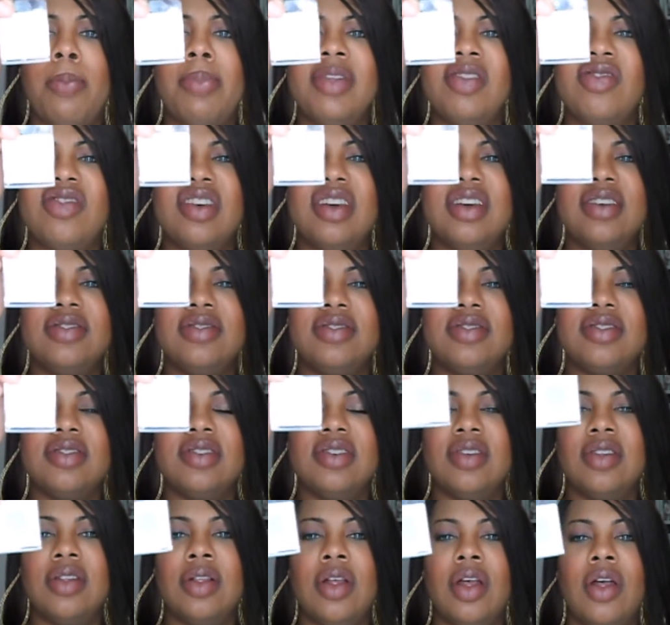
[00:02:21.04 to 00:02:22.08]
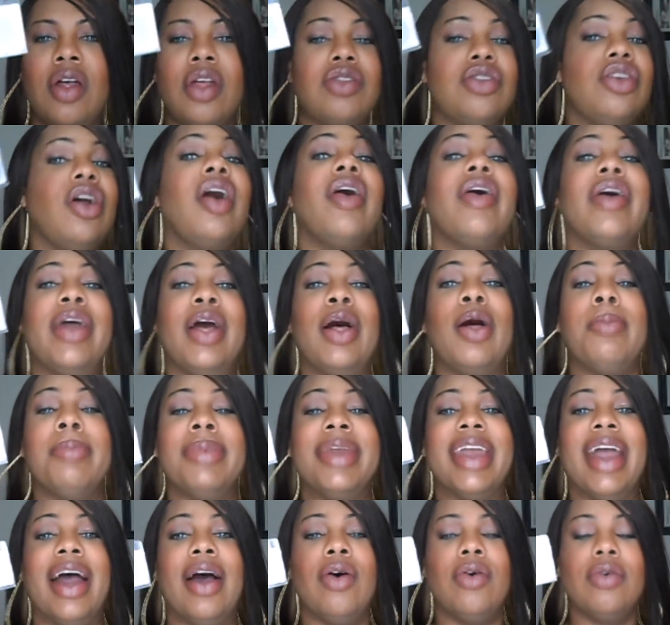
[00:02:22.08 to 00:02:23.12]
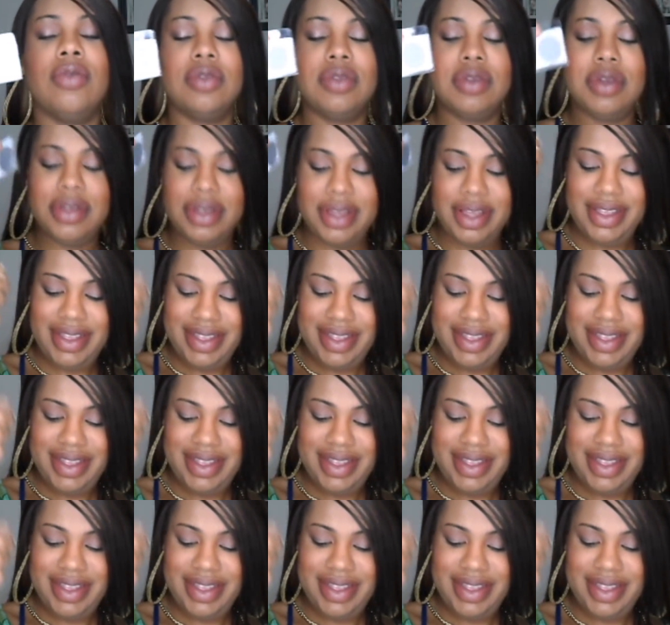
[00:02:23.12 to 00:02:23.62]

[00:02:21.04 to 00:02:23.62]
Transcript: Elpingist. Y'all help me out.